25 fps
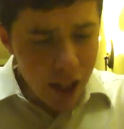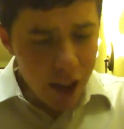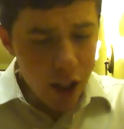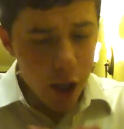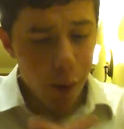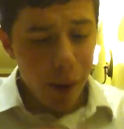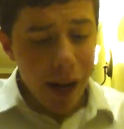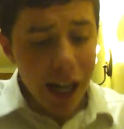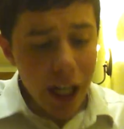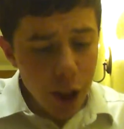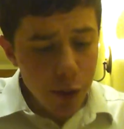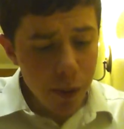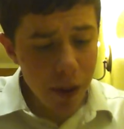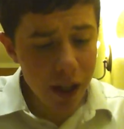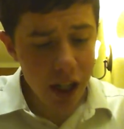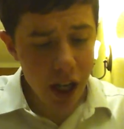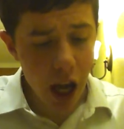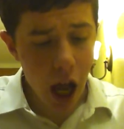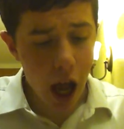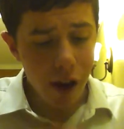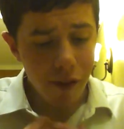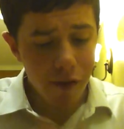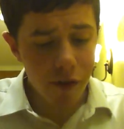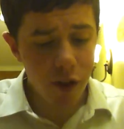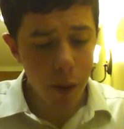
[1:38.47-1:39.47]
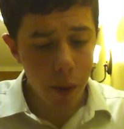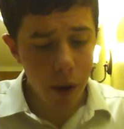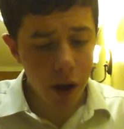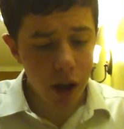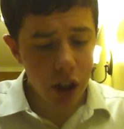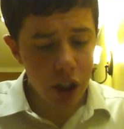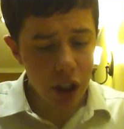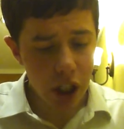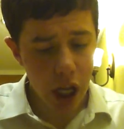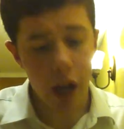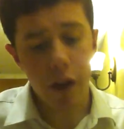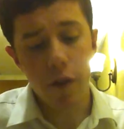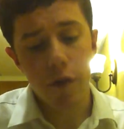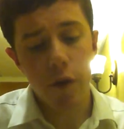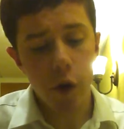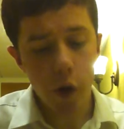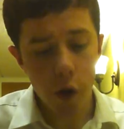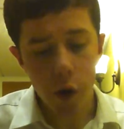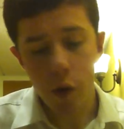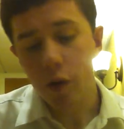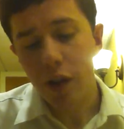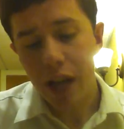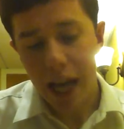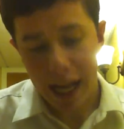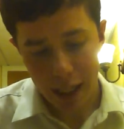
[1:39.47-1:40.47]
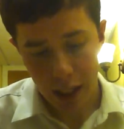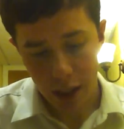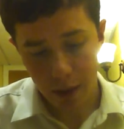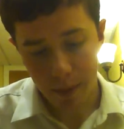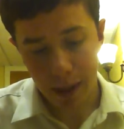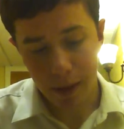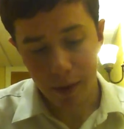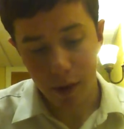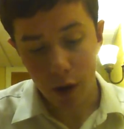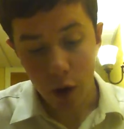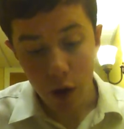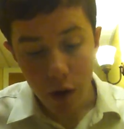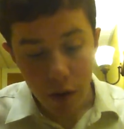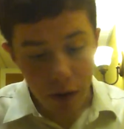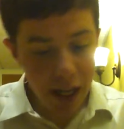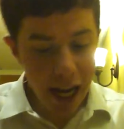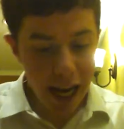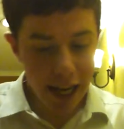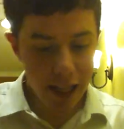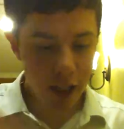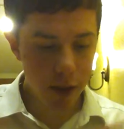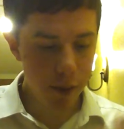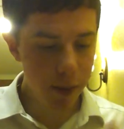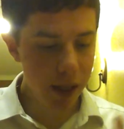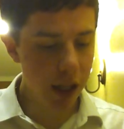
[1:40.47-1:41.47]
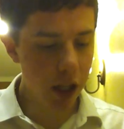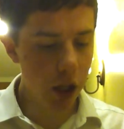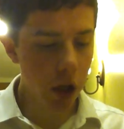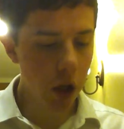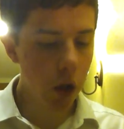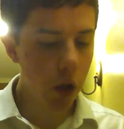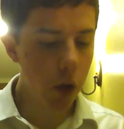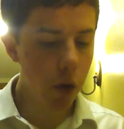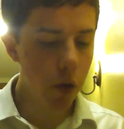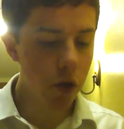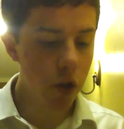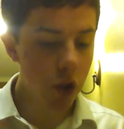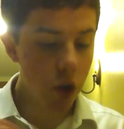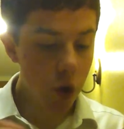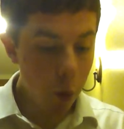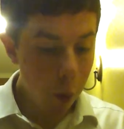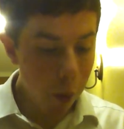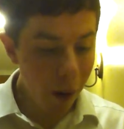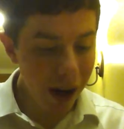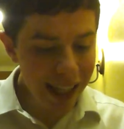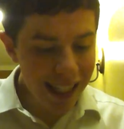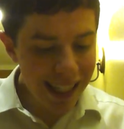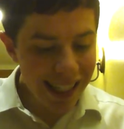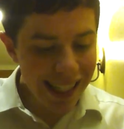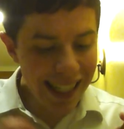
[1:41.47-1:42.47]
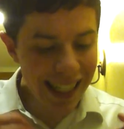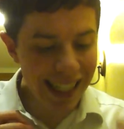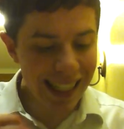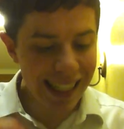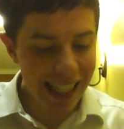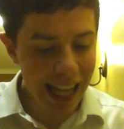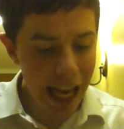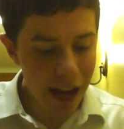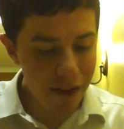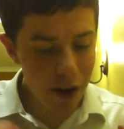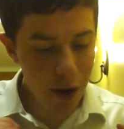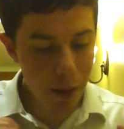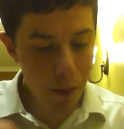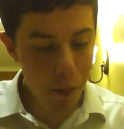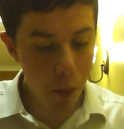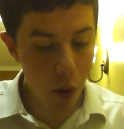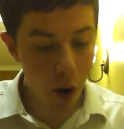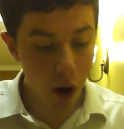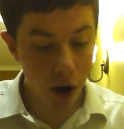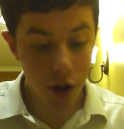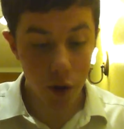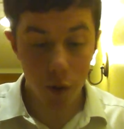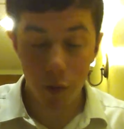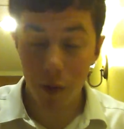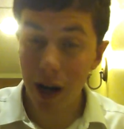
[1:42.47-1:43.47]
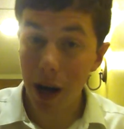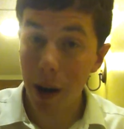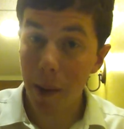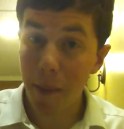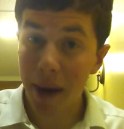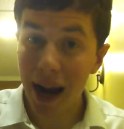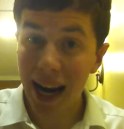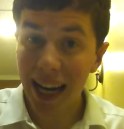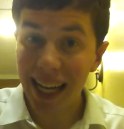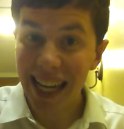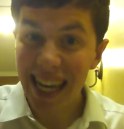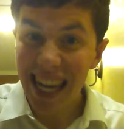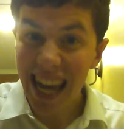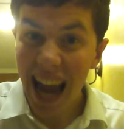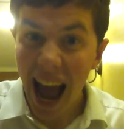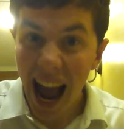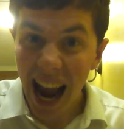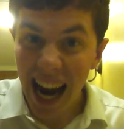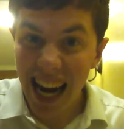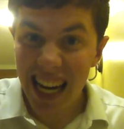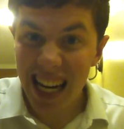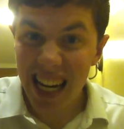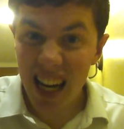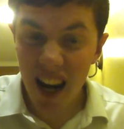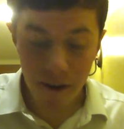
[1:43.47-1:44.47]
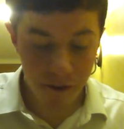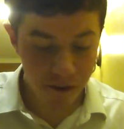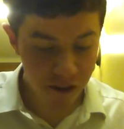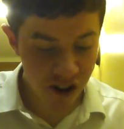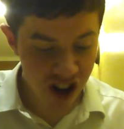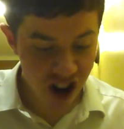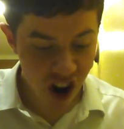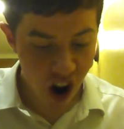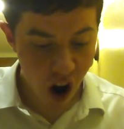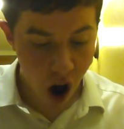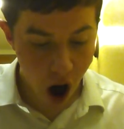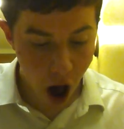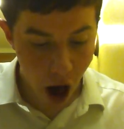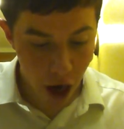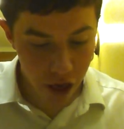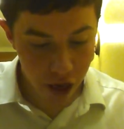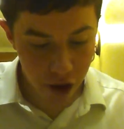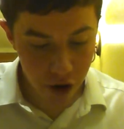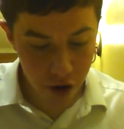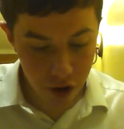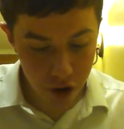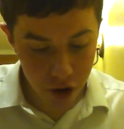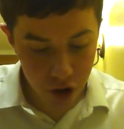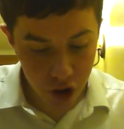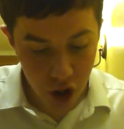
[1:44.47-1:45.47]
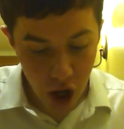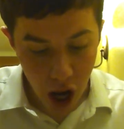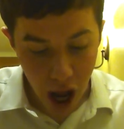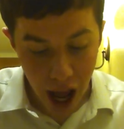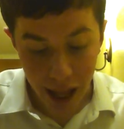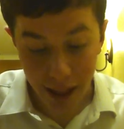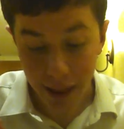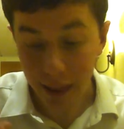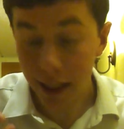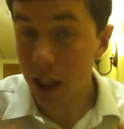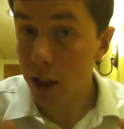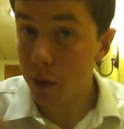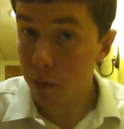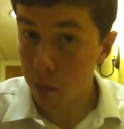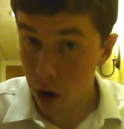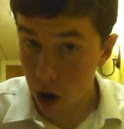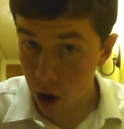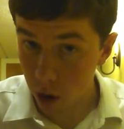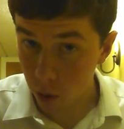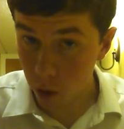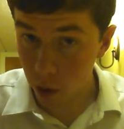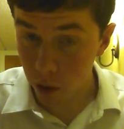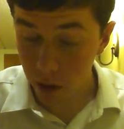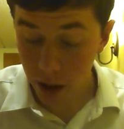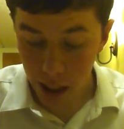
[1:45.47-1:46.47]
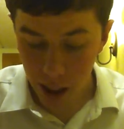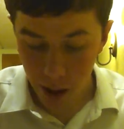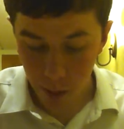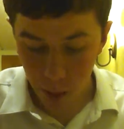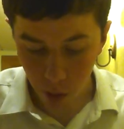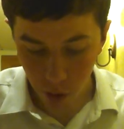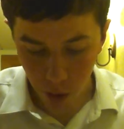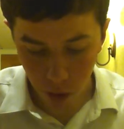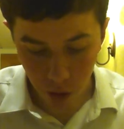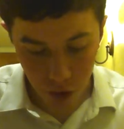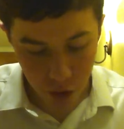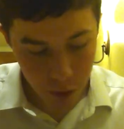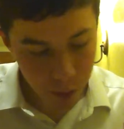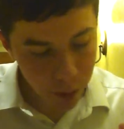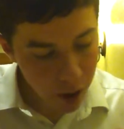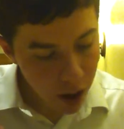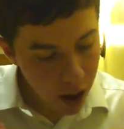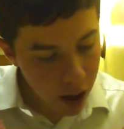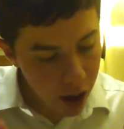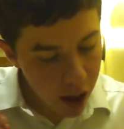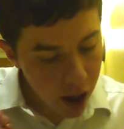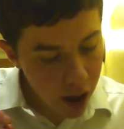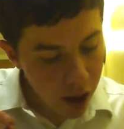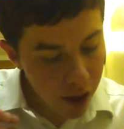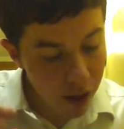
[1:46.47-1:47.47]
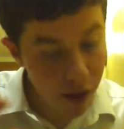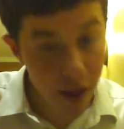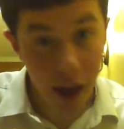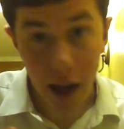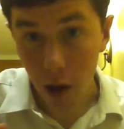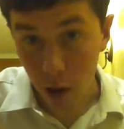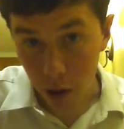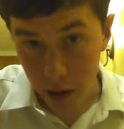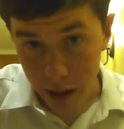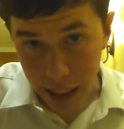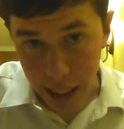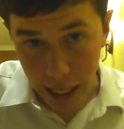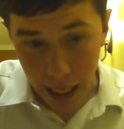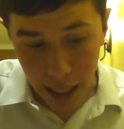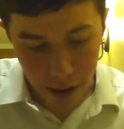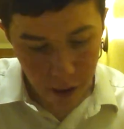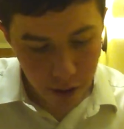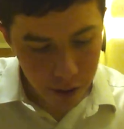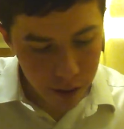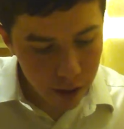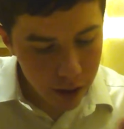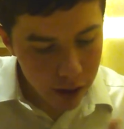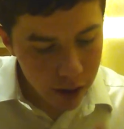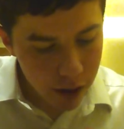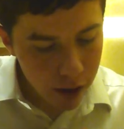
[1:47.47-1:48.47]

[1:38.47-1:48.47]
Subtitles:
The arrangement of the books of the New Testament. The New Testament includes 27 books written by 9 different authors, unless Paul wrote Hebrews, then only 8,